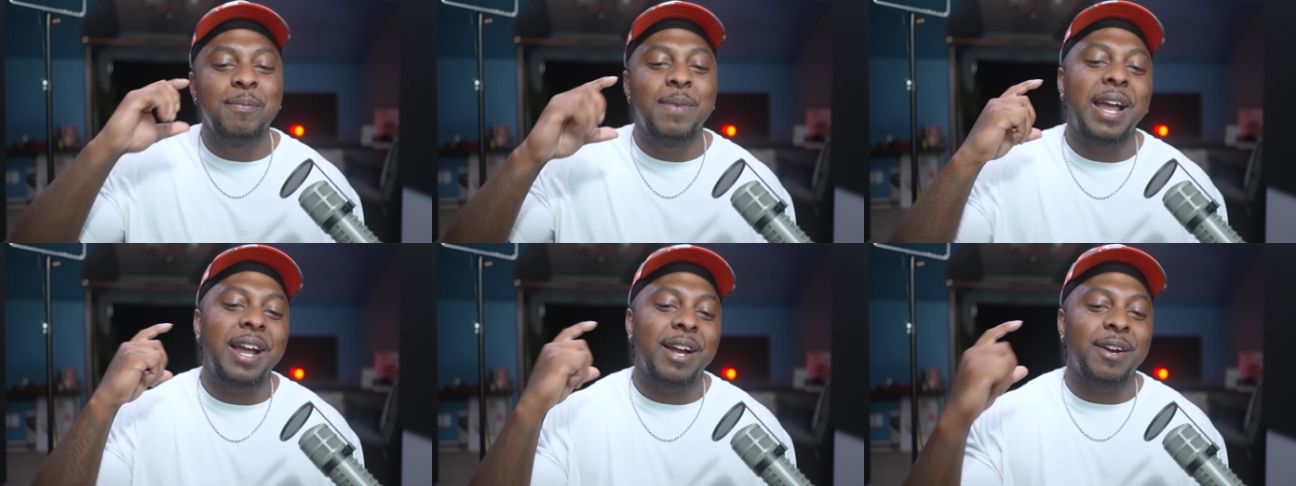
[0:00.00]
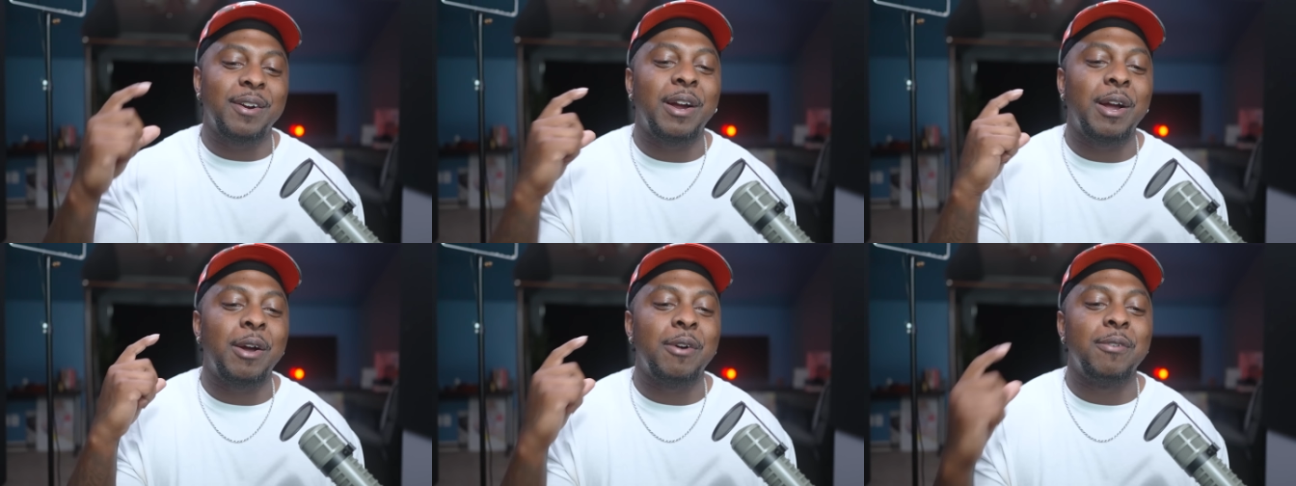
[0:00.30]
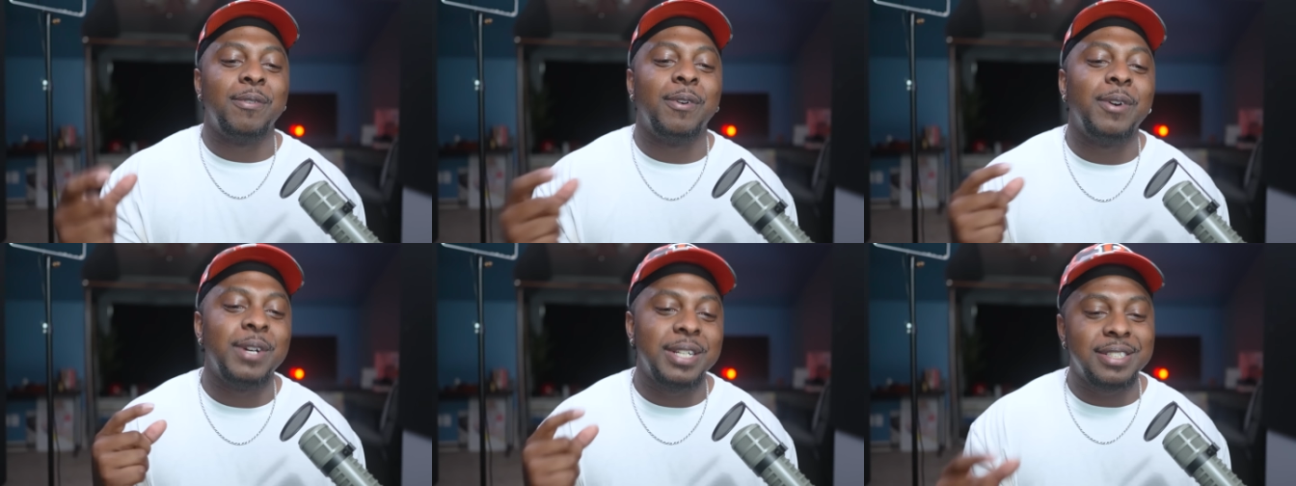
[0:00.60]

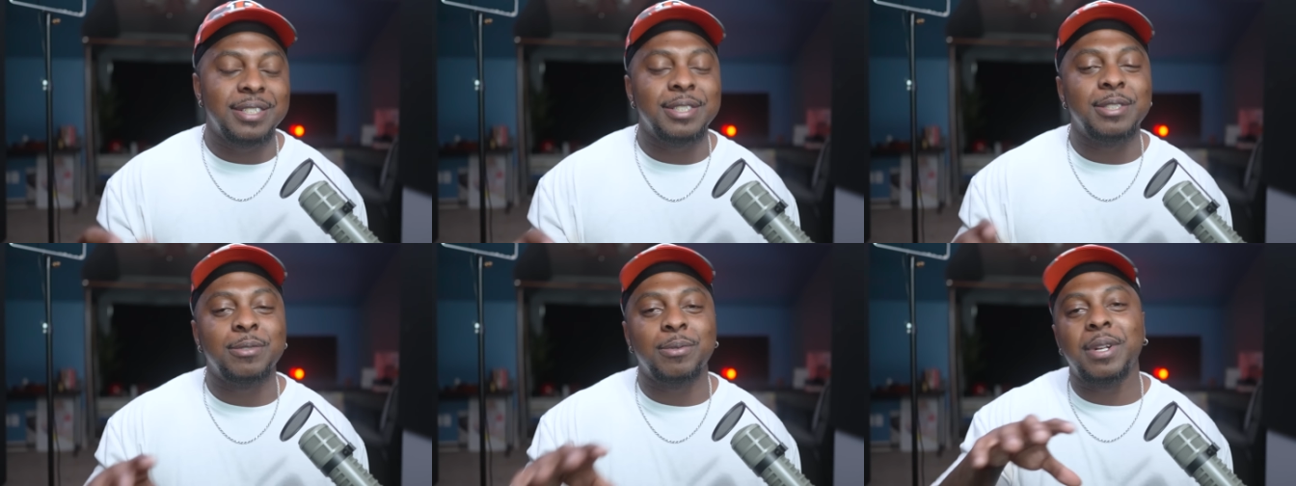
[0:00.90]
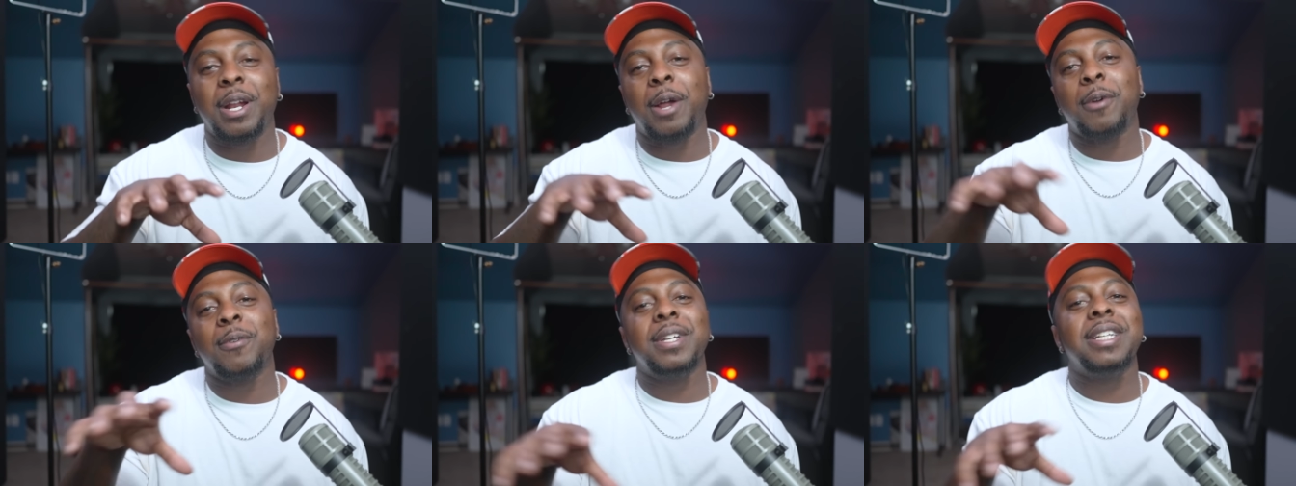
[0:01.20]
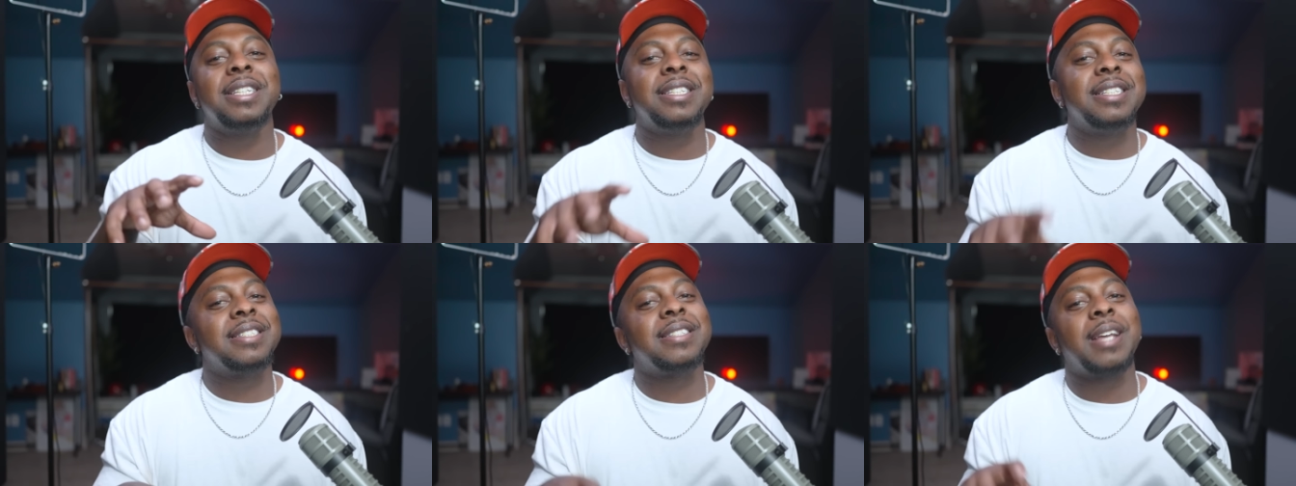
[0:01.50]
background voices when I
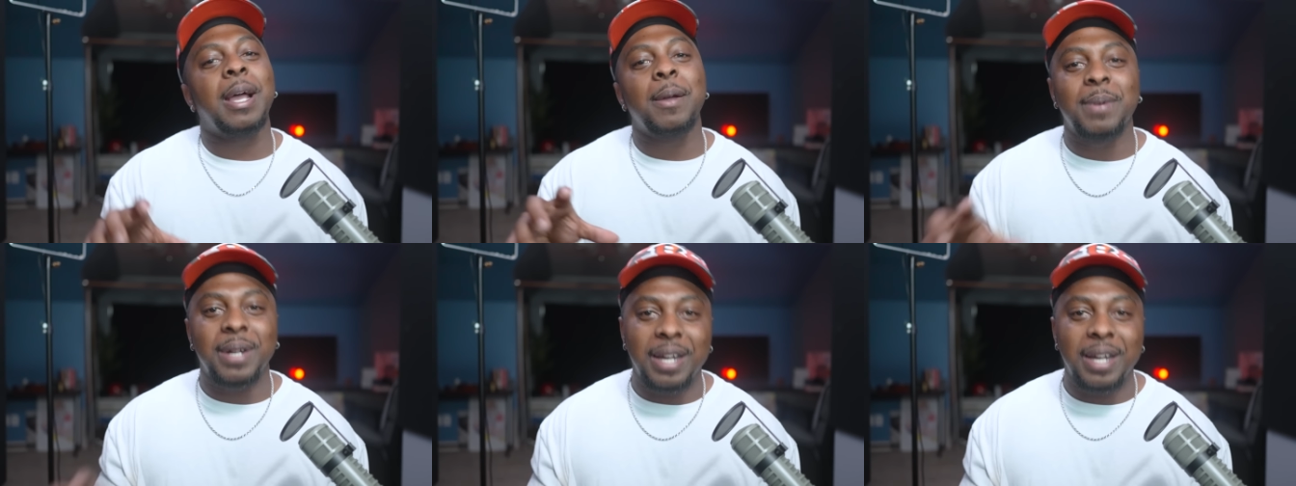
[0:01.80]
read these type